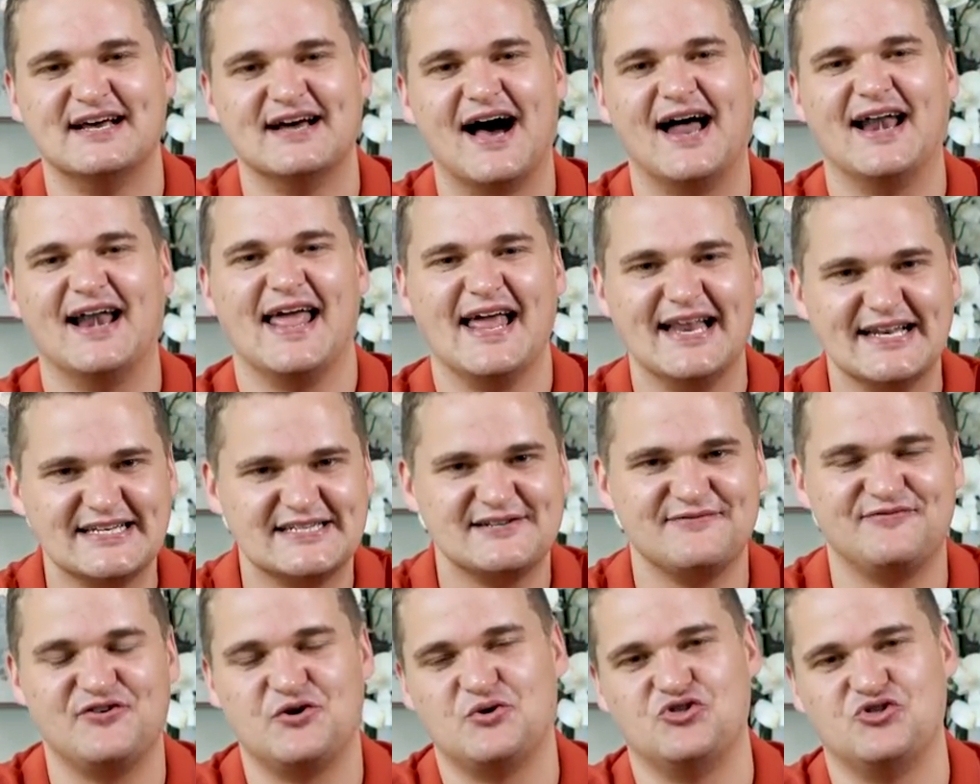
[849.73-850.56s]
and
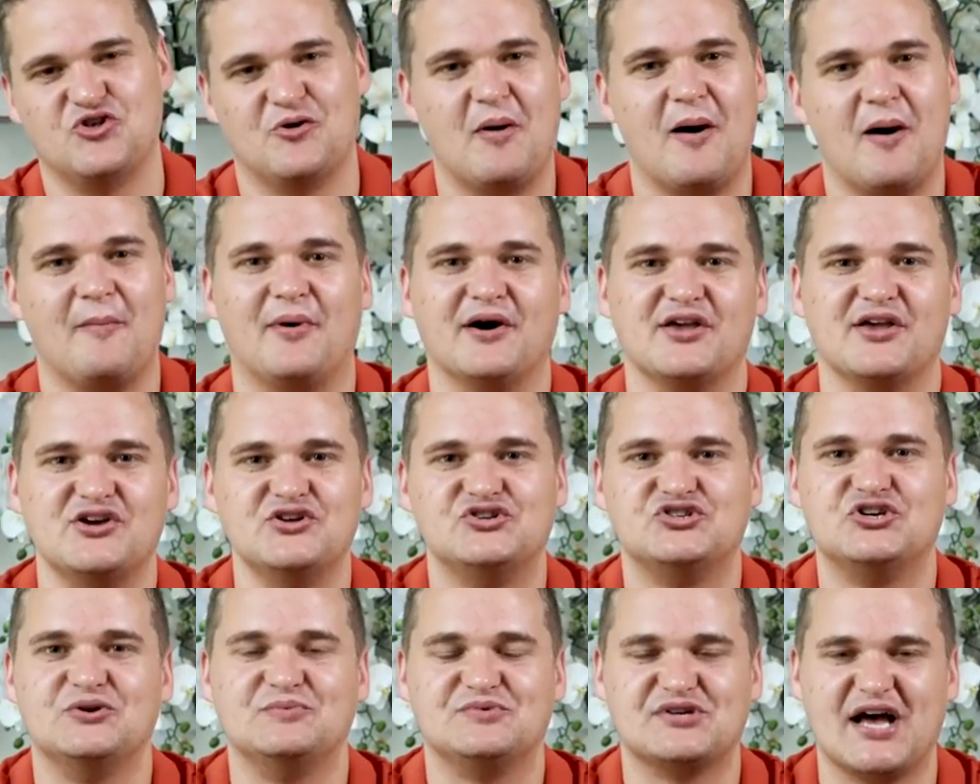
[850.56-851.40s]
interviewing them on my
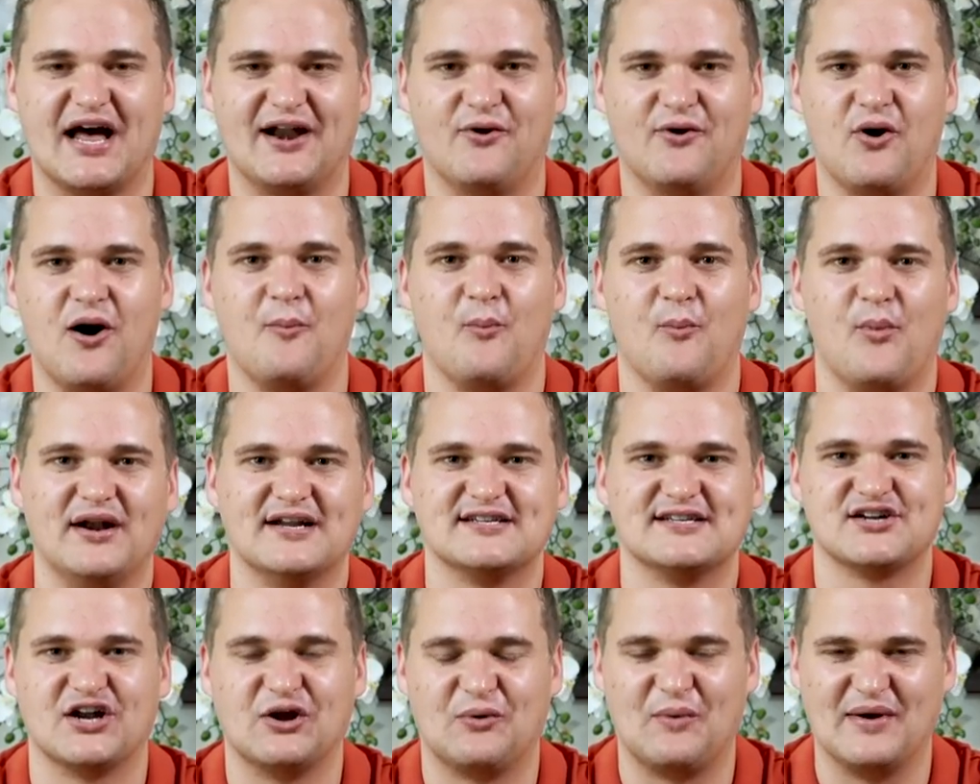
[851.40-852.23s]
YouTube channel on
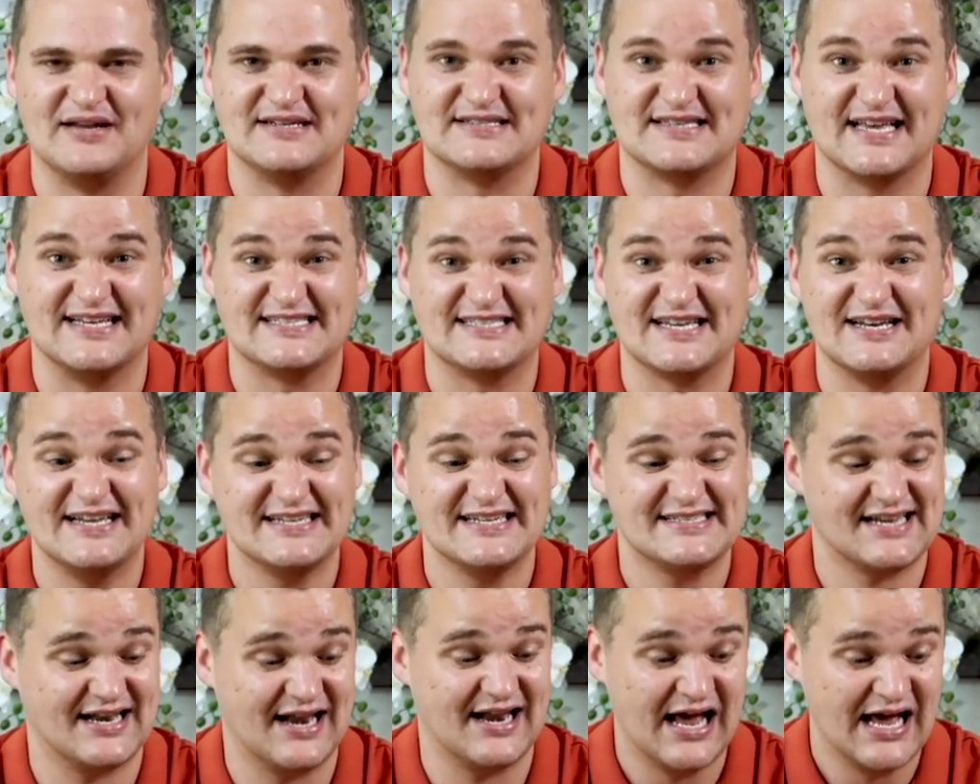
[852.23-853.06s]
Winners on a Wednesday. So
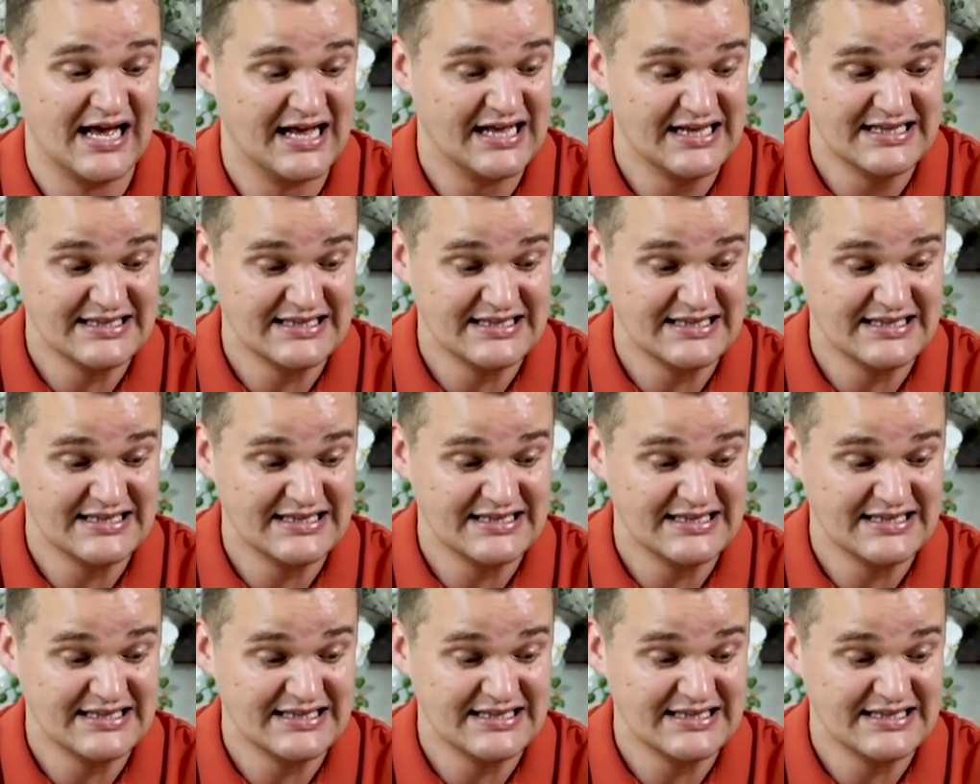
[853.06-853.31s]
listen,